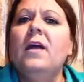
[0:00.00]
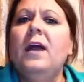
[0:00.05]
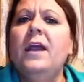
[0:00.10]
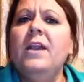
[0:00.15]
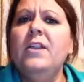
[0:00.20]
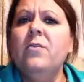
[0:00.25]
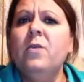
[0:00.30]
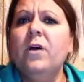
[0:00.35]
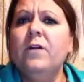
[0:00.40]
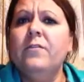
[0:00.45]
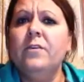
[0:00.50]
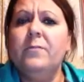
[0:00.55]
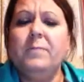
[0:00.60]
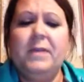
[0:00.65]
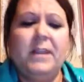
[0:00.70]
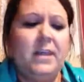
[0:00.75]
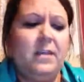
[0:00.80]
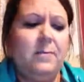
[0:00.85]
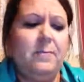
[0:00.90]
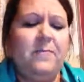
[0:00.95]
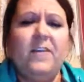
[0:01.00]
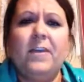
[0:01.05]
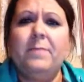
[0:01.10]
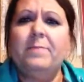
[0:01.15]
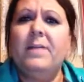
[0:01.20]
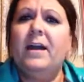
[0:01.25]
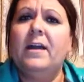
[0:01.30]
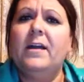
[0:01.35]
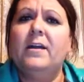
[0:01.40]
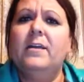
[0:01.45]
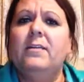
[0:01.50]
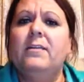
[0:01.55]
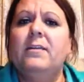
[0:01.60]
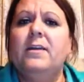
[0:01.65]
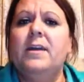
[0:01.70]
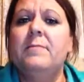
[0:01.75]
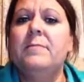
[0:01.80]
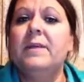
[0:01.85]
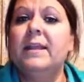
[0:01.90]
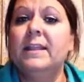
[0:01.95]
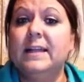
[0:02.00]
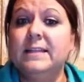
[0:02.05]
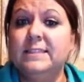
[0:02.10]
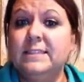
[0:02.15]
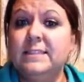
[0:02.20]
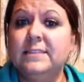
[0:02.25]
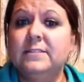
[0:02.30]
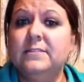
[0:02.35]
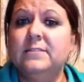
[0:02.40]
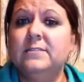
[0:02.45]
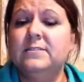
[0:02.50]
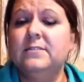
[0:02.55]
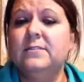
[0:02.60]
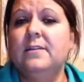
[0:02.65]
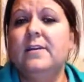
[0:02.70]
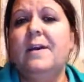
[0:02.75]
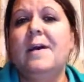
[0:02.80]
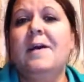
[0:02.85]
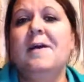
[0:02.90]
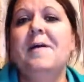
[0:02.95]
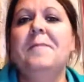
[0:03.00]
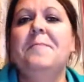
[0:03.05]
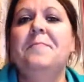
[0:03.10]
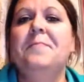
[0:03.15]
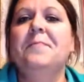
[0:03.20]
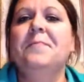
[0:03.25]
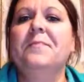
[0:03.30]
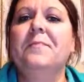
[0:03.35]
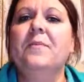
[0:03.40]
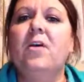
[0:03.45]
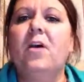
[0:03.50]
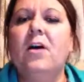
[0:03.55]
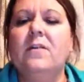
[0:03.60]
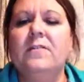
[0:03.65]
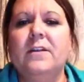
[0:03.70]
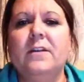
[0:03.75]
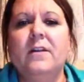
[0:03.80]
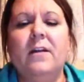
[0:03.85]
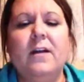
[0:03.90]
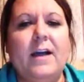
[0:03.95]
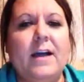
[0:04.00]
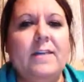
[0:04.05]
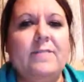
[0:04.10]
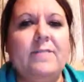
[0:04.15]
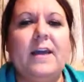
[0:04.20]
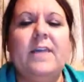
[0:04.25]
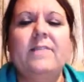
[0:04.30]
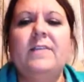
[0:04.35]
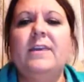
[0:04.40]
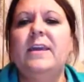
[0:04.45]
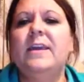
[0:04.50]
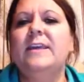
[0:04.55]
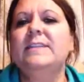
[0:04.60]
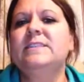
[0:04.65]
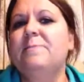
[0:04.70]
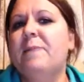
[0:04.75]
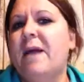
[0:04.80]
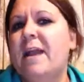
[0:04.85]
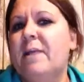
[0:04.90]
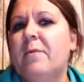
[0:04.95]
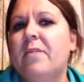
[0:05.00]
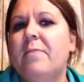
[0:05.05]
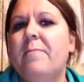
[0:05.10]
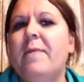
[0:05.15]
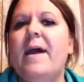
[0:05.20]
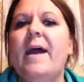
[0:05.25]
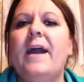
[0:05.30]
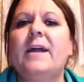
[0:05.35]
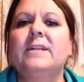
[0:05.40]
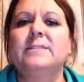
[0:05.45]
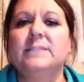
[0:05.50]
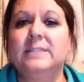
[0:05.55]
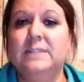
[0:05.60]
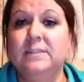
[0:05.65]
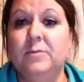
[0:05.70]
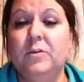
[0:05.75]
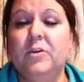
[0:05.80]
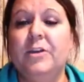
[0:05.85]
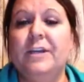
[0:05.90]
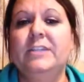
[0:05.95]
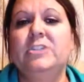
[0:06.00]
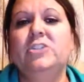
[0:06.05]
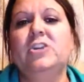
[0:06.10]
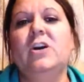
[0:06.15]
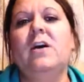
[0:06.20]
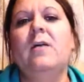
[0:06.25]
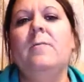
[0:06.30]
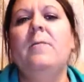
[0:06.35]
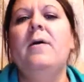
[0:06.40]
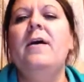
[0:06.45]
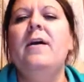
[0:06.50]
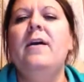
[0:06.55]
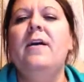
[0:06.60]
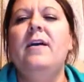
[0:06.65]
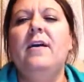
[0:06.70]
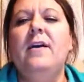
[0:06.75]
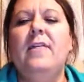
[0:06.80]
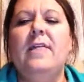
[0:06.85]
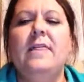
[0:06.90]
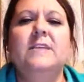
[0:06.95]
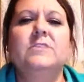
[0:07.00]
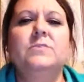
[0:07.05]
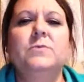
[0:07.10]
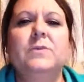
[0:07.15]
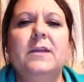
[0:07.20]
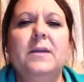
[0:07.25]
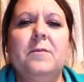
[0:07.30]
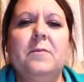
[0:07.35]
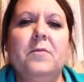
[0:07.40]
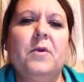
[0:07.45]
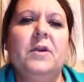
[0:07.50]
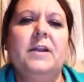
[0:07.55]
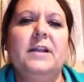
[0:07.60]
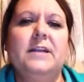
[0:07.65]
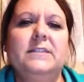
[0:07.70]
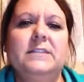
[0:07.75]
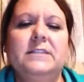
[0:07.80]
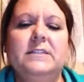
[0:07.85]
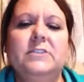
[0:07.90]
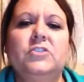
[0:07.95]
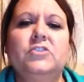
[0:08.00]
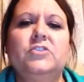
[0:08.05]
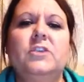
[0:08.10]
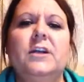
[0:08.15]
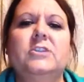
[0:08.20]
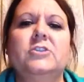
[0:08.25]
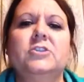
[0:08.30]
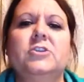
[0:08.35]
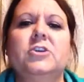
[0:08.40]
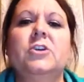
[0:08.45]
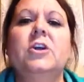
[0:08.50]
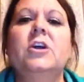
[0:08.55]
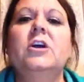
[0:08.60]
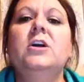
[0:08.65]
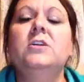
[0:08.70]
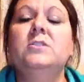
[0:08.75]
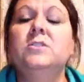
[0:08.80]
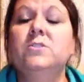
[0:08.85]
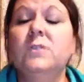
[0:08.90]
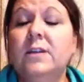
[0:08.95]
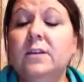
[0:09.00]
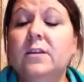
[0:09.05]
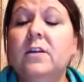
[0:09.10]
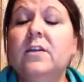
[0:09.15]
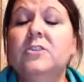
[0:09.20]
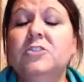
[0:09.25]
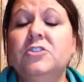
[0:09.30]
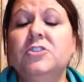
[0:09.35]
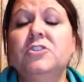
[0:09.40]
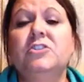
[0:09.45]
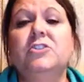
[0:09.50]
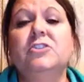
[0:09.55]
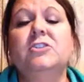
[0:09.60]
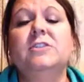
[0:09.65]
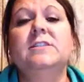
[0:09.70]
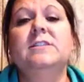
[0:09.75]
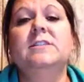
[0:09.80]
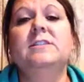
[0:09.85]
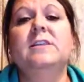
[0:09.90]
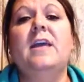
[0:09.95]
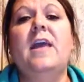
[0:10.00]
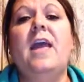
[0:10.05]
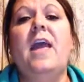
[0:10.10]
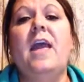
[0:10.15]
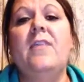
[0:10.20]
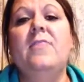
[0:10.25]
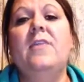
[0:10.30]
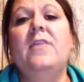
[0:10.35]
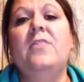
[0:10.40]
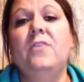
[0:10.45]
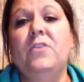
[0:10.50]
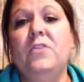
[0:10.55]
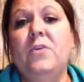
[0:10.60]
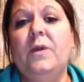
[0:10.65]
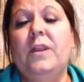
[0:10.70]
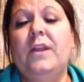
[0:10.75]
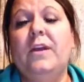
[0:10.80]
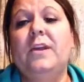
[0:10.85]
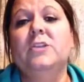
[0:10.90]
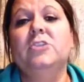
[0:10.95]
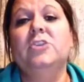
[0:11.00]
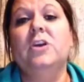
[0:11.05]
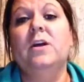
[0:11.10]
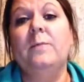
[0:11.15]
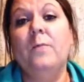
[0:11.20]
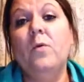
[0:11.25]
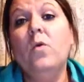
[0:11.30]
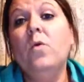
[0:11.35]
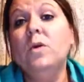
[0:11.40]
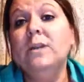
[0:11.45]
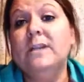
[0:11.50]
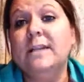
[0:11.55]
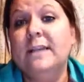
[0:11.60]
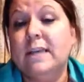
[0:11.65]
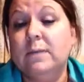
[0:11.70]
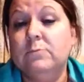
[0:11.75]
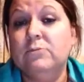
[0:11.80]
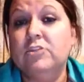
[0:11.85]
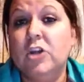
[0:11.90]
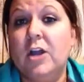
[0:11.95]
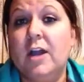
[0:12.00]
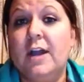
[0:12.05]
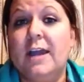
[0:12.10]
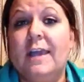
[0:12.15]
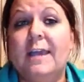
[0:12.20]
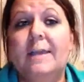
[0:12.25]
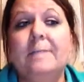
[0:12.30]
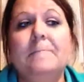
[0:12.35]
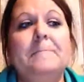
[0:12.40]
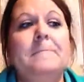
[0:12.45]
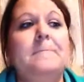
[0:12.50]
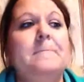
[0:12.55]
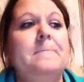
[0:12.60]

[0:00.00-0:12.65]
I do offer immediate feedback in my lesson. Often I'll high five kids, pat them on the back, tell them great job. I think that's really important as an instructor, to acknowledge your students and that they're doing a good job, or to keep trying.